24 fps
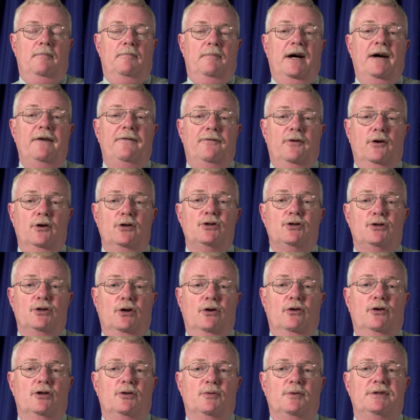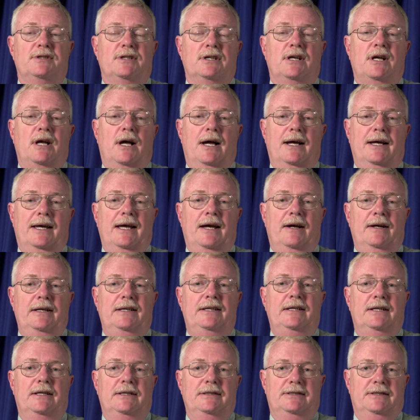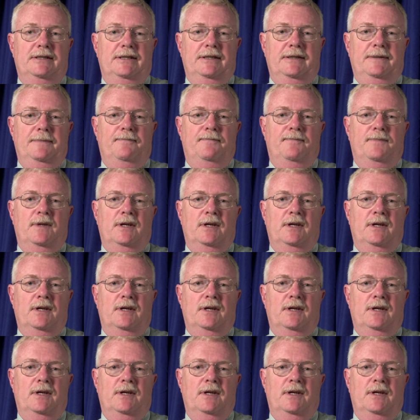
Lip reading: My first church was in Cott County, Tennessee.